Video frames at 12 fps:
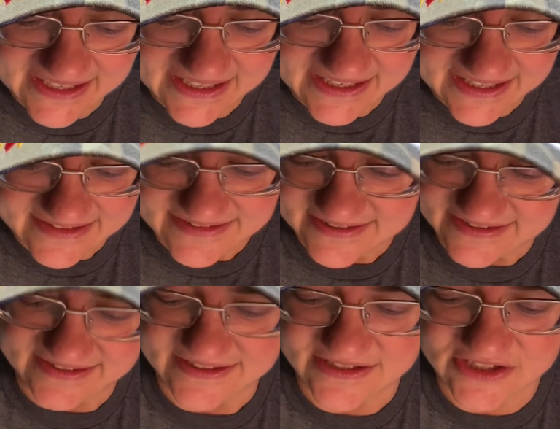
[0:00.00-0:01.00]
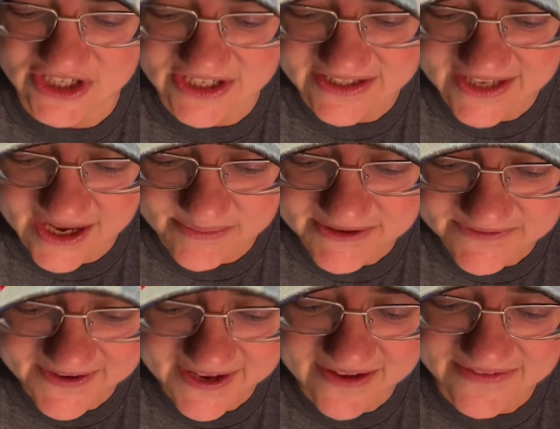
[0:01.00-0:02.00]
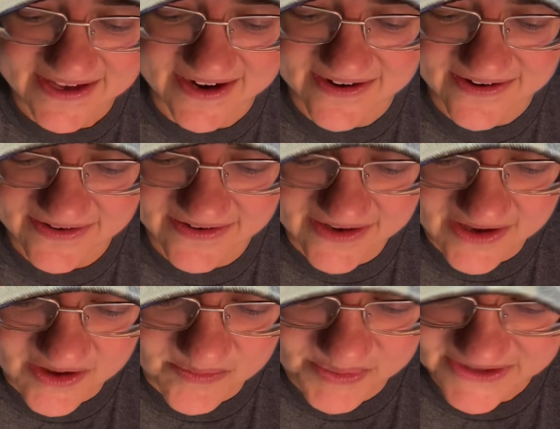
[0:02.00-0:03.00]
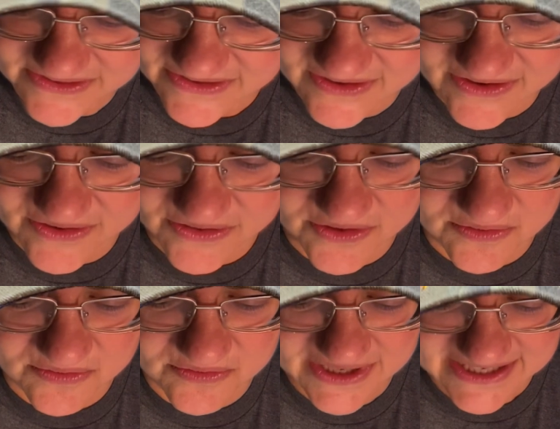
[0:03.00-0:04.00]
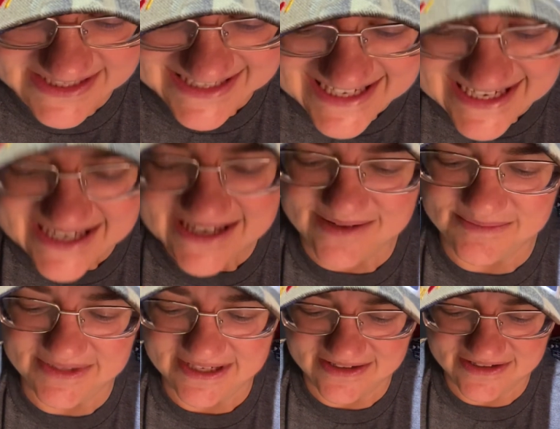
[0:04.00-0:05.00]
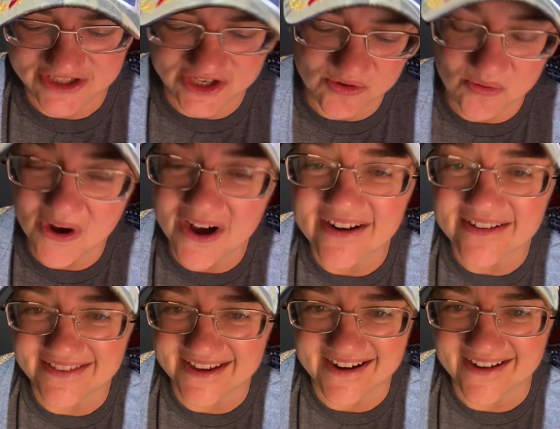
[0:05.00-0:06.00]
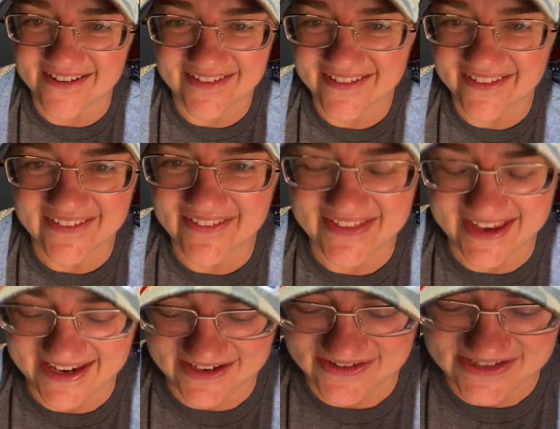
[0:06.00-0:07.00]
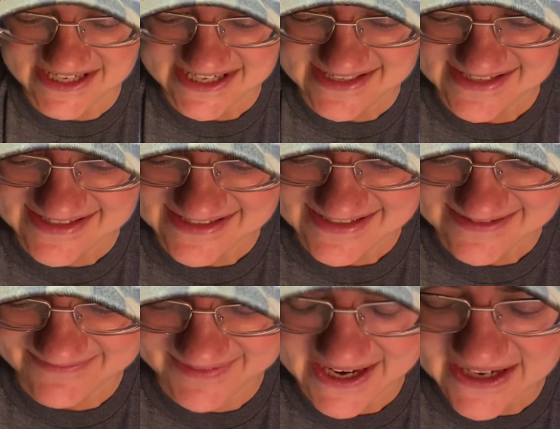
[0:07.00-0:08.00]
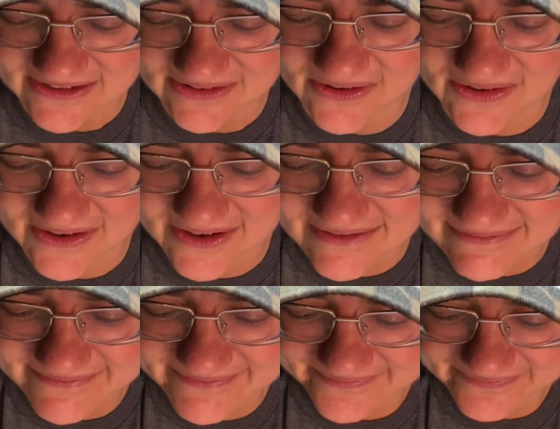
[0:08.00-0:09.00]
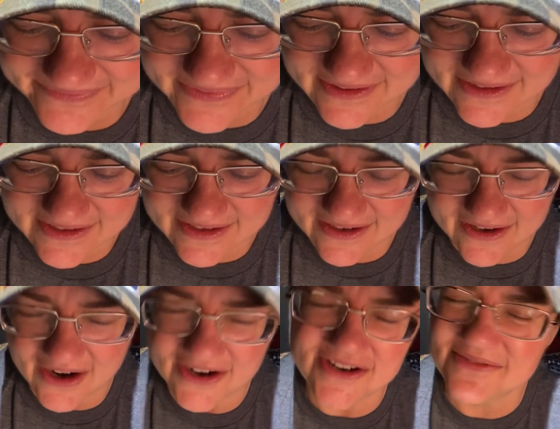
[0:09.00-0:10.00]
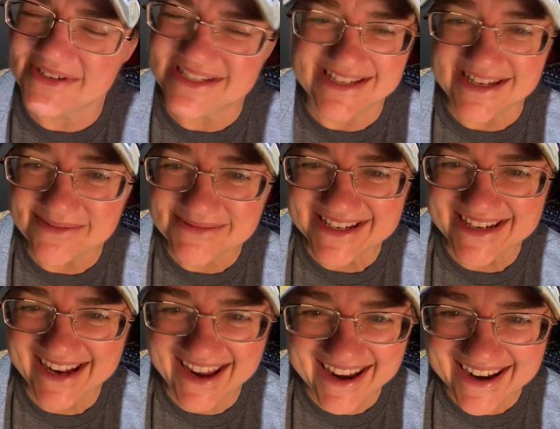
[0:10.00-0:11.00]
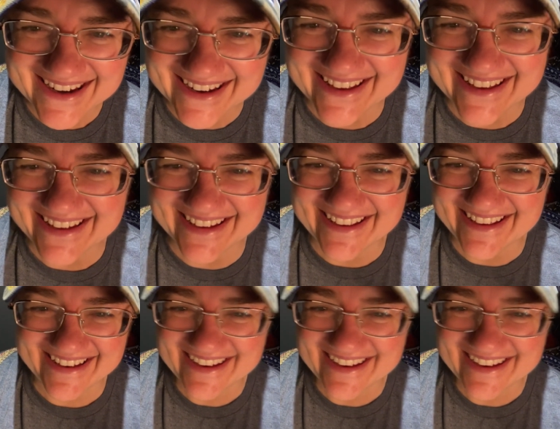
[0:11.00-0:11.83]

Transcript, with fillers: It shall not be found there, but the redeemed shall walk there. Oh, thank you, Jesus. Thank you, Lord. Are you redeemed today?